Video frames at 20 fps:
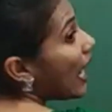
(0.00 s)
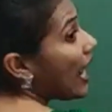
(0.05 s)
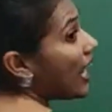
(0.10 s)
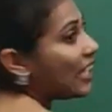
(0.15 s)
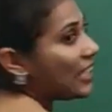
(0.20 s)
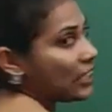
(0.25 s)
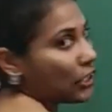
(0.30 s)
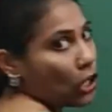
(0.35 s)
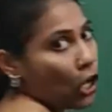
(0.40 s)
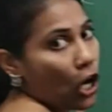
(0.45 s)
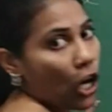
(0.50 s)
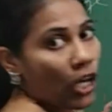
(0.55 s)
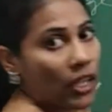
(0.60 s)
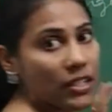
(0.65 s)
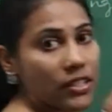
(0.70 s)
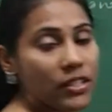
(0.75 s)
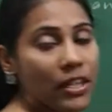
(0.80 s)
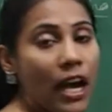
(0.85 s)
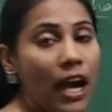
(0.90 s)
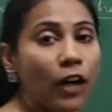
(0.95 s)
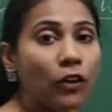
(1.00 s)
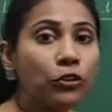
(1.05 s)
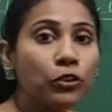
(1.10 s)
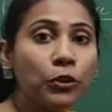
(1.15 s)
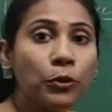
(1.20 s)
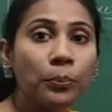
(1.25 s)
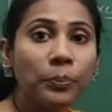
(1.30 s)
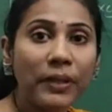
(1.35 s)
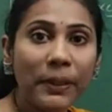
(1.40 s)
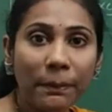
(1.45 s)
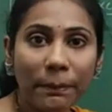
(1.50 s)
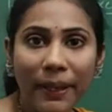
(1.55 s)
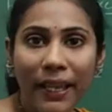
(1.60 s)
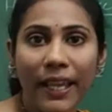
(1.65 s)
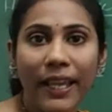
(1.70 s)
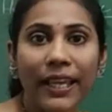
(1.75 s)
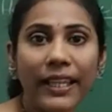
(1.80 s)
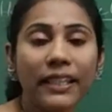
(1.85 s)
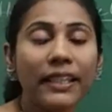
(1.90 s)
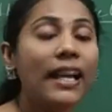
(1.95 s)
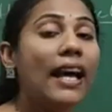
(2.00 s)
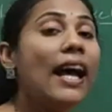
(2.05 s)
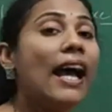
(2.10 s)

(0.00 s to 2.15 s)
alcohols. How to prepare